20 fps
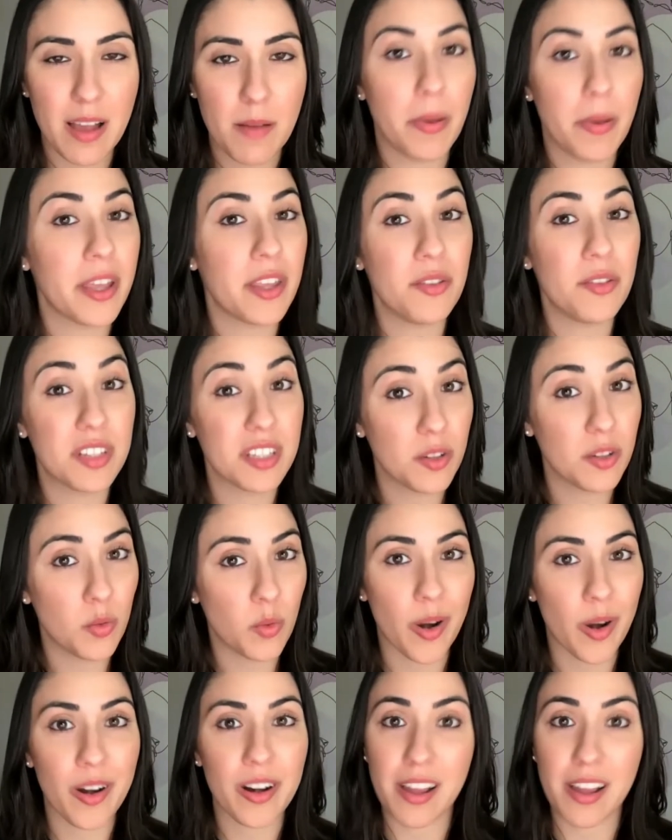by using the
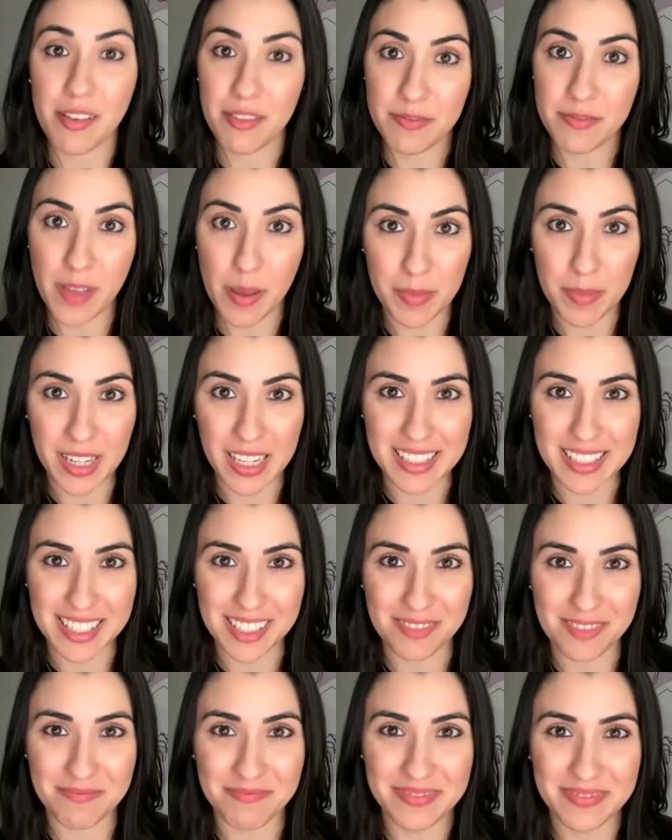word
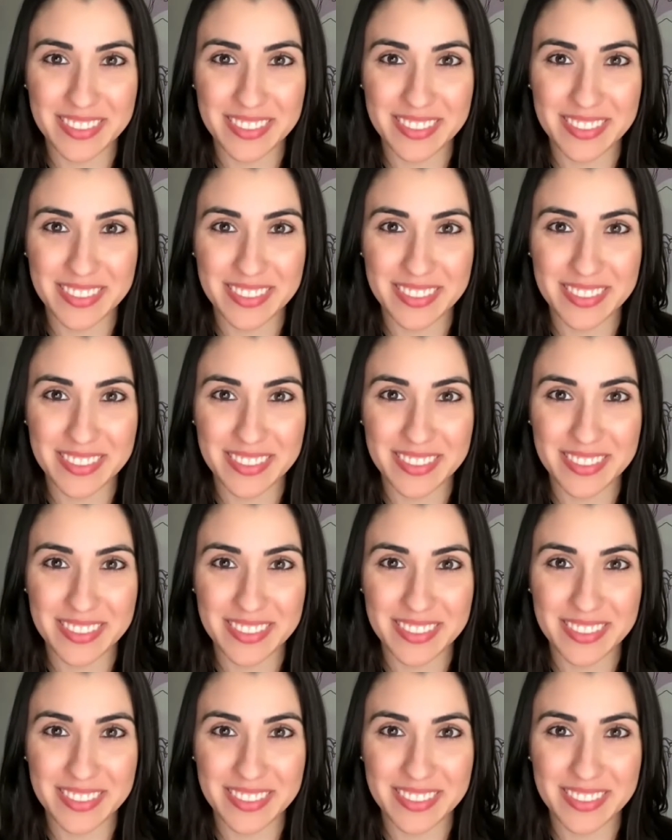feminism.